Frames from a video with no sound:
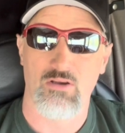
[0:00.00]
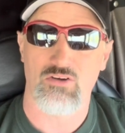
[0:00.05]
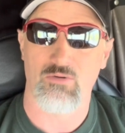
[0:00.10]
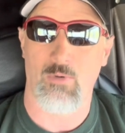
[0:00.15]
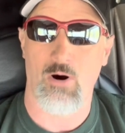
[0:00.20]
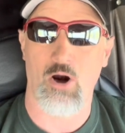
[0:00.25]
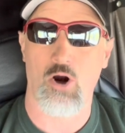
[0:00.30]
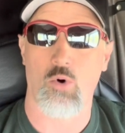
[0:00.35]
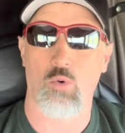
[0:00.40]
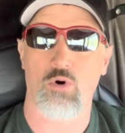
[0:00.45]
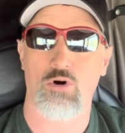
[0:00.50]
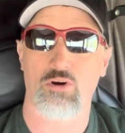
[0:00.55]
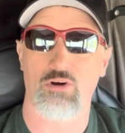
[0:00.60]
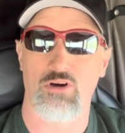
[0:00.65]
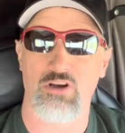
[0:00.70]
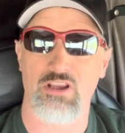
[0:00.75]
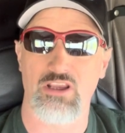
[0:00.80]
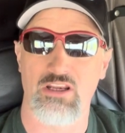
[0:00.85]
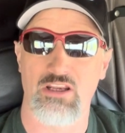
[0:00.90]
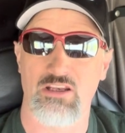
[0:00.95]
Tomorrow we're
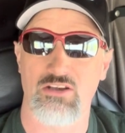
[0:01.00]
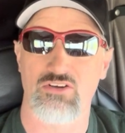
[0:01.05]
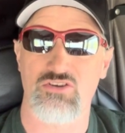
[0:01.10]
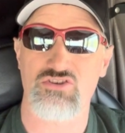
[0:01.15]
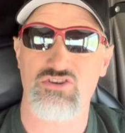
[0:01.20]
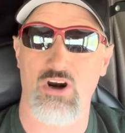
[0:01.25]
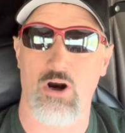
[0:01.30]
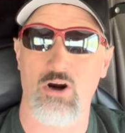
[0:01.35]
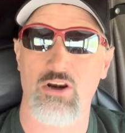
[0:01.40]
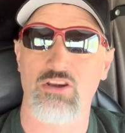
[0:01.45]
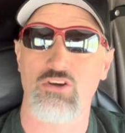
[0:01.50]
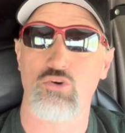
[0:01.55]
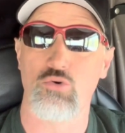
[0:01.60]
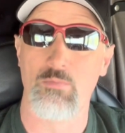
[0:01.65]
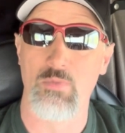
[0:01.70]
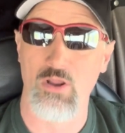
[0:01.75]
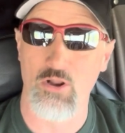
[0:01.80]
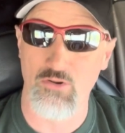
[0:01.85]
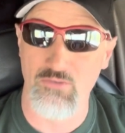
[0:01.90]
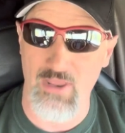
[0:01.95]
going to get into starting to
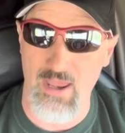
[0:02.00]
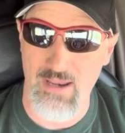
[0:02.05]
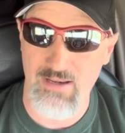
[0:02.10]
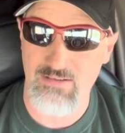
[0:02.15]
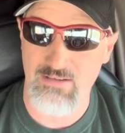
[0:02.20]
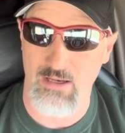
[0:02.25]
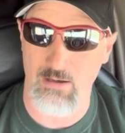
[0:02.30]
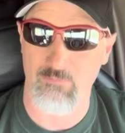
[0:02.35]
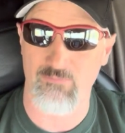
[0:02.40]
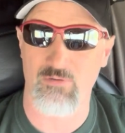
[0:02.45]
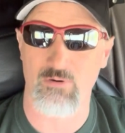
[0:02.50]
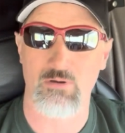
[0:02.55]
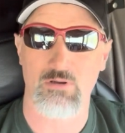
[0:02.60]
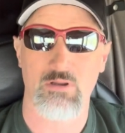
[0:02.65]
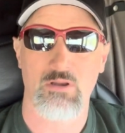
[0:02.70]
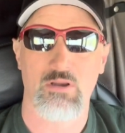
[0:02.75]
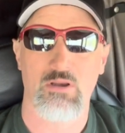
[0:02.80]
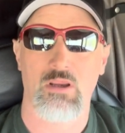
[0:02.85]
build that temple